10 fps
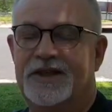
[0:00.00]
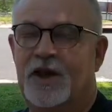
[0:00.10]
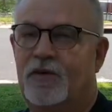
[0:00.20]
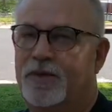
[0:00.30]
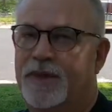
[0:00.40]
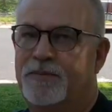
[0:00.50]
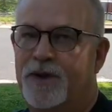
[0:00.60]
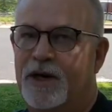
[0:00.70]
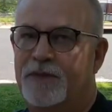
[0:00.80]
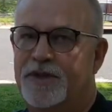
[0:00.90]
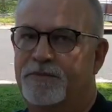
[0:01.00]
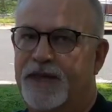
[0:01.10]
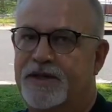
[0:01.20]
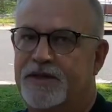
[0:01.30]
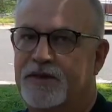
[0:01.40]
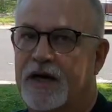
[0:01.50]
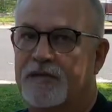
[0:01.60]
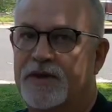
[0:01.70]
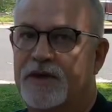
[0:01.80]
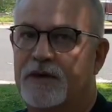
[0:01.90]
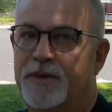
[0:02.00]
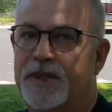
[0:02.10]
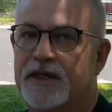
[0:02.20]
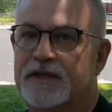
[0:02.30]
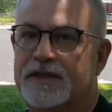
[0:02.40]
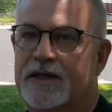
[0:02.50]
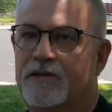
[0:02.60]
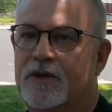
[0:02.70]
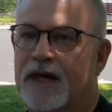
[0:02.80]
You don't want to be probing your meat too often though, because it will